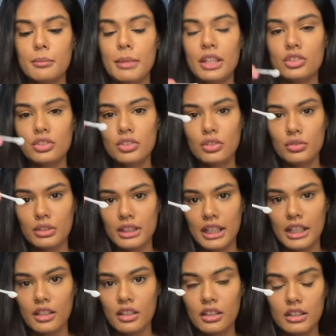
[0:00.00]
make sure you
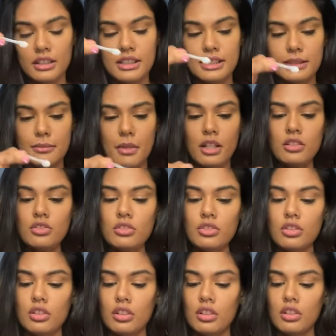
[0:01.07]
take this
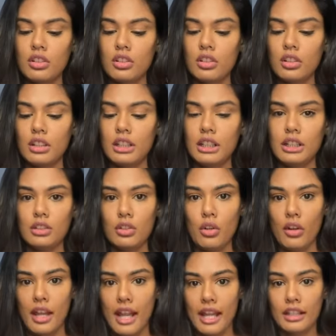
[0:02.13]
much in
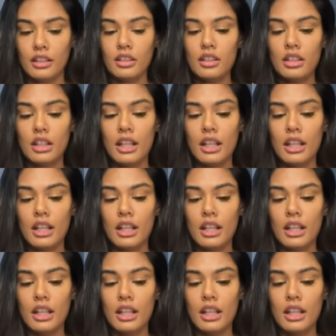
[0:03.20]
your hand.